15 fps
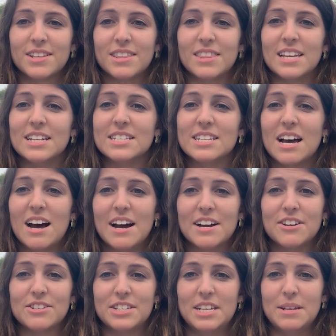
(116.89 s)
The
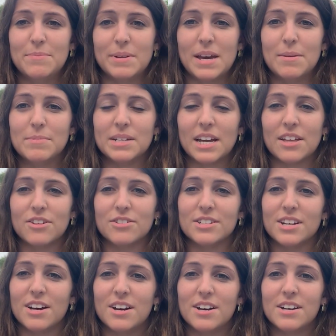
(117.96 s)
entire team came together
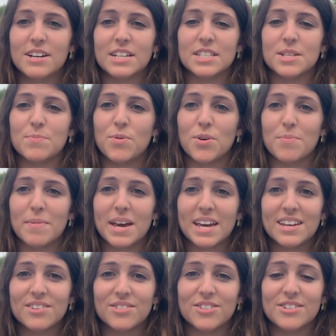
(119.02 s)
to hug and support
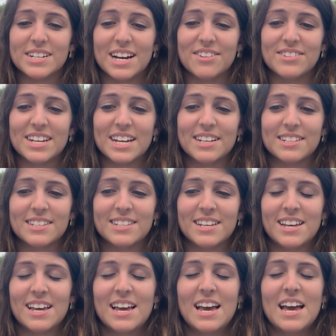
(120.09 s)
Megan on her down days,
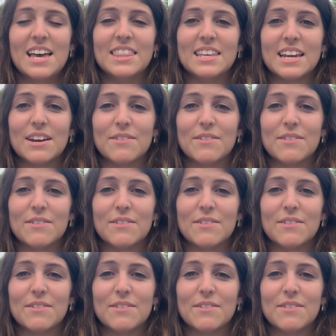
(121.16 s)
and they